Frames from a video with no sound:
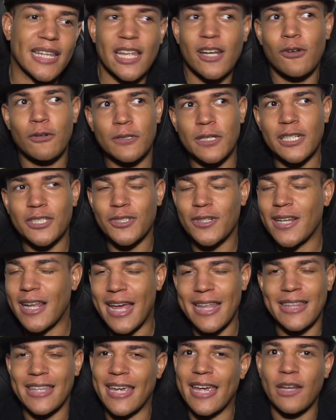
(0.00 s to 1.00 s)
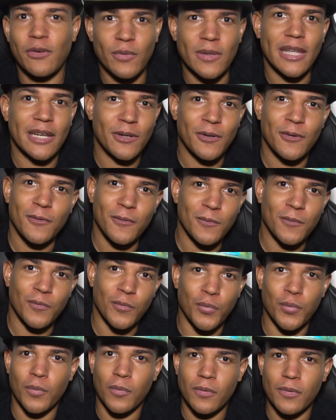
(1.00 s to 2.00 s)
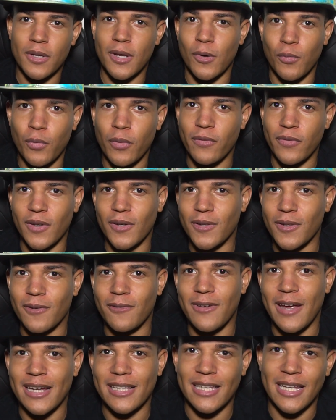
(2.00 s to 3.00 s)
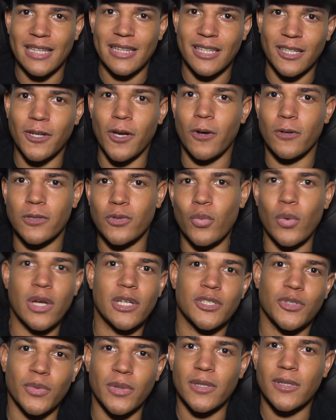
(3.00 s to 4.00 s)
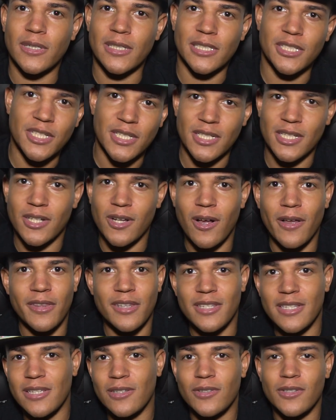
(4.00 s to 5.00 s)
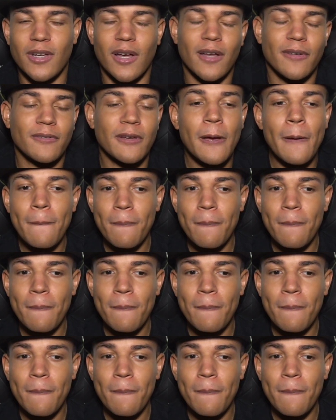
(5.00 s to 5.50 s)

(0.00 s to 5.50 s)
They don't touch on it at the end when they do, you know, reveal the fact that the ghost was real because she took all the seals off,